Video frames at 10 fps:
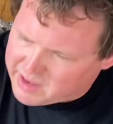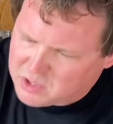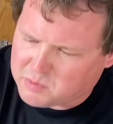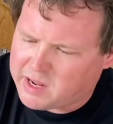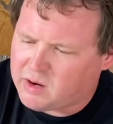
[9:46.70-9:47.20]

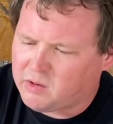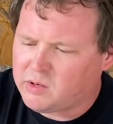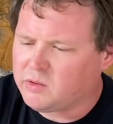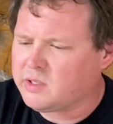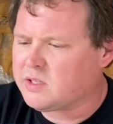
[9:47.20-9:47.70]
them down a
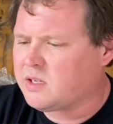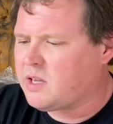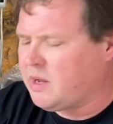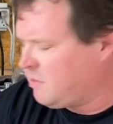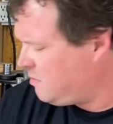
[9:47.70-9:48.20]
little. It doesn't
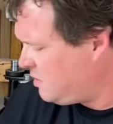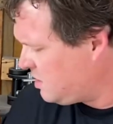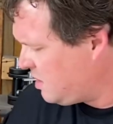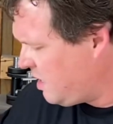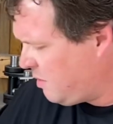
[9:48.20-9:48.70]

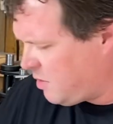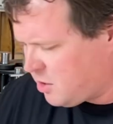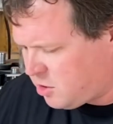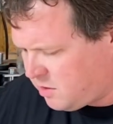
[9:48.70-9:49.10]
take much.